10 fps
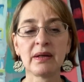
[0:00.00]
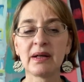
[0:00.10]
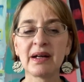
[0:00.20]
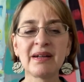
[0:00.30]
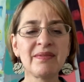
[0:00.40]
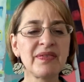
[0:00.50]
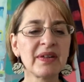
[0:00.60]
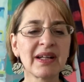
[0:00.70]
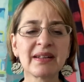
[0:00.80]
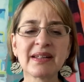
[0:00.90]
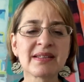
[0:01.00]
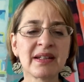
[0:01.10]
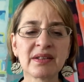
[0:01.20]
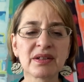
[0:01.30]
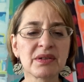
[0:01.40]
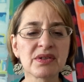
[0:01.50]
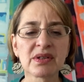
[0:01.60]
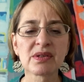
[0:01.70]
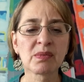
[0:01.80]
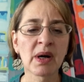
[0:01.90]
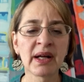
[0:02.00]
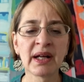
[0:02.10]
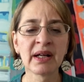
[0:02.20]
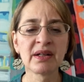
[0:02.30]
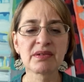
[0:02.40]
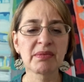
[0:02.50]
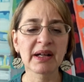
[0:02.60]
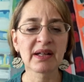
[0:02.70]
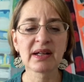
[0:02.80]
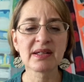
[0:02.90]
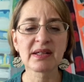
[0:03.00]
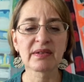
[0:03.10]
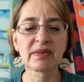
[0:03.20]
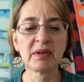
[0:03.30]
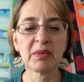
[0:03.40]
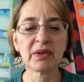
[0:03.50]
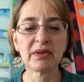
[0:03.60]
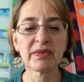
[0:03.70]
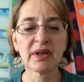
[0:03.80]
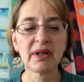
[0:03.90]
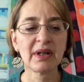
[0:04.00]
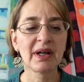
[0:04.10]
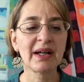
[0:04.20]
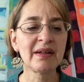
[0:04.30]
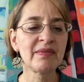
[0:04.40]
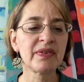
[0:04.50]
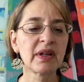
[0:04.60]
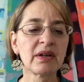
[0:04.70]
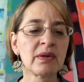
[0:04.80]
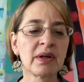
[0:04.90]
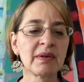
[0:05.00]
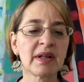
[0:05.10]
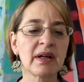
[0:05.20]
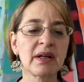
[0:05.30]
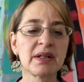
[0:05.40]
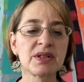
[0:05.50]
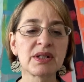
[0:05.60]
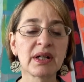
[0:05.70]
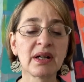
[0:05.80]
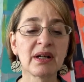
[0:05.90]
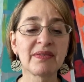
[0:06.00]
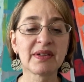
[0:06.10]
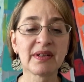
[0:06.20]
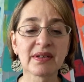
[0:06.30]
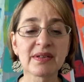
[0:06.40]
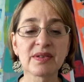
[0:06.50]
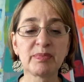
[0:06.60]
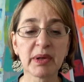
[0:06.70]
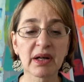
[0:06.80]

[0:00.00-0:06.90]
I didn't feel like listening to Christian's whining and directing his every move. I didn't feel like going around the hut and shaking off Adele's spit